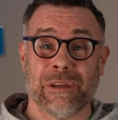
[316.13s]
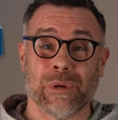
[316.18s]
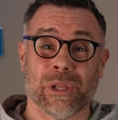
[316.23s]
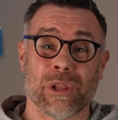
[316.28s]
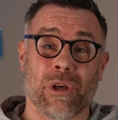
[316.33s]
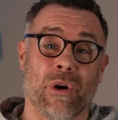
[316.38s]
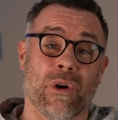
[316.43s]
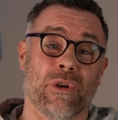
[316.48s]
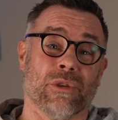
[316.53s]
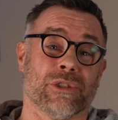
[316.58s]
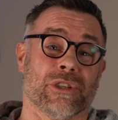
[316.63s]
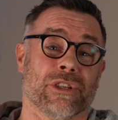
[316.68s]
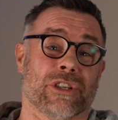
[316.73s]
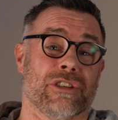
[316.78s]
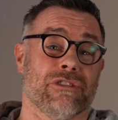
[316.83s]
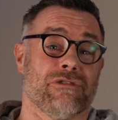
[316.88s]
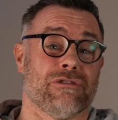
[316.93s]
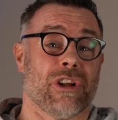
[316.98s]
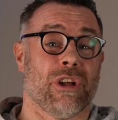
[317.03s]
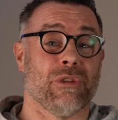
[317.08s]
will also
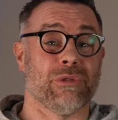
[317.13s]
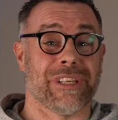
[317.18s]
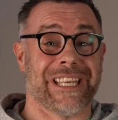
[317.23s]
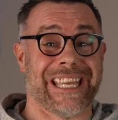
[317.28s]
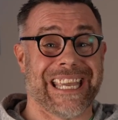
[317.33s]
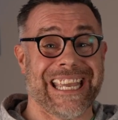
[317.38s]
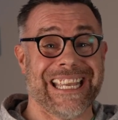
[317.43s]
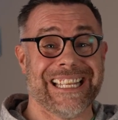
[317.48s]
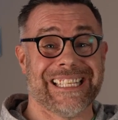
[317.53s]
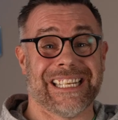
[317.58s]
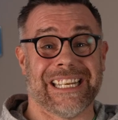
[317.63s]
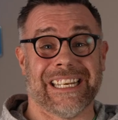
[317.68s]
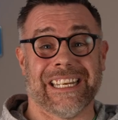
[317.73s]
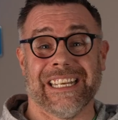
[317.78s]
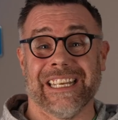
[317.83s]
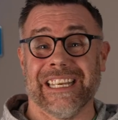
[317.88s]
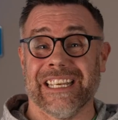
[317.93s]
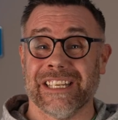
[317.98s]
control your heating,